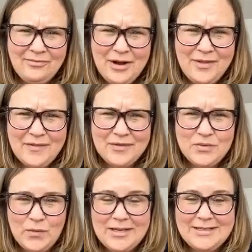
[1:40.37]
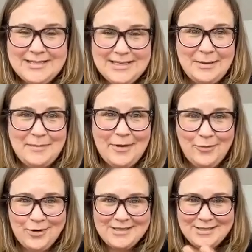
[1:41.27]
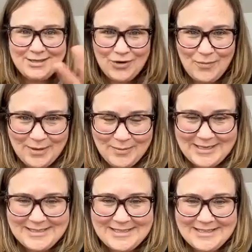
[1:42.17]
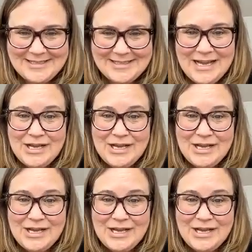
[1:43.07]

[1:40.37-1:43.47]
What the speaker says: rare that there's one team that works in so many places.